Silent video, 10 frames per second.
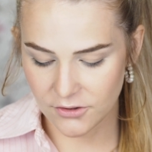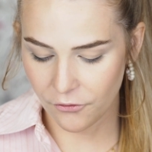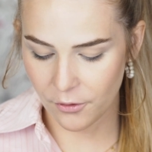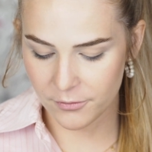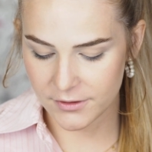
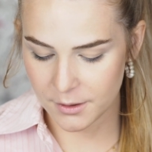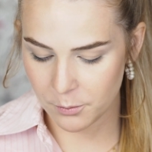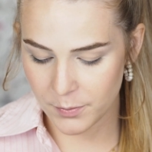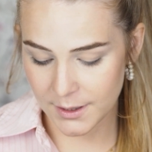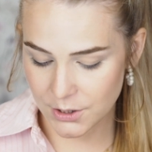from the
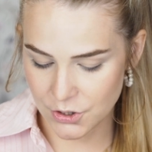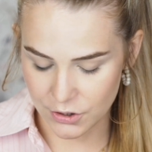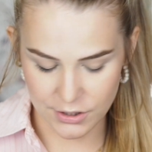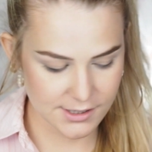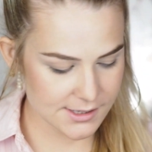
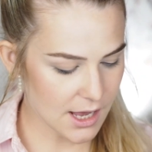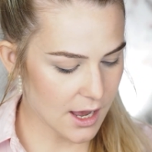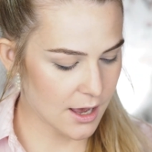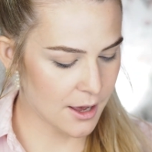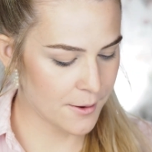pictures,
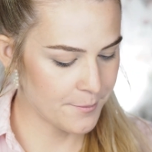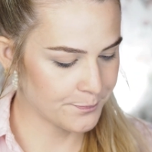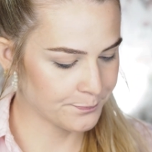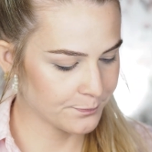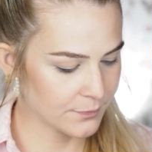
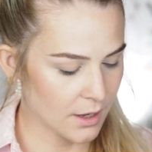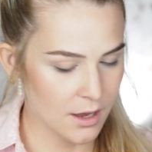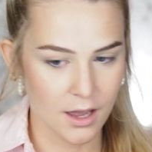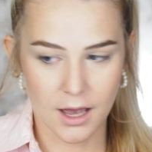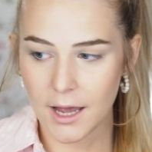I'm
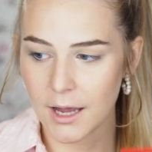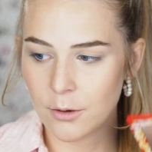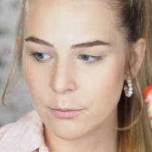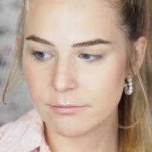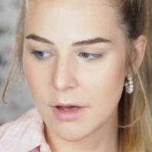
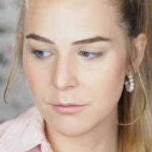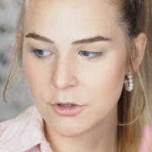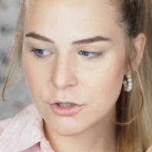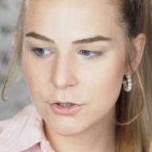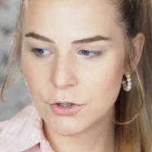
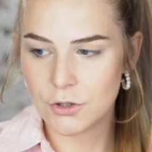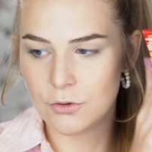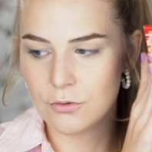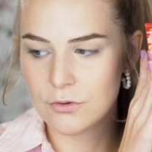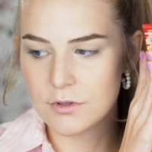going to
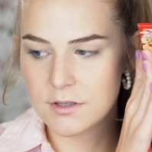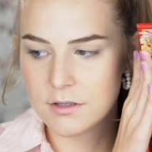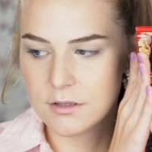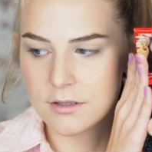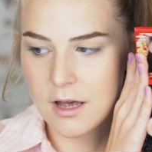
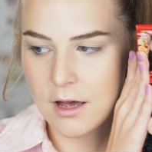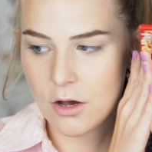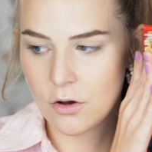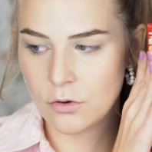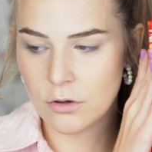use
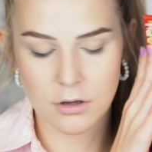now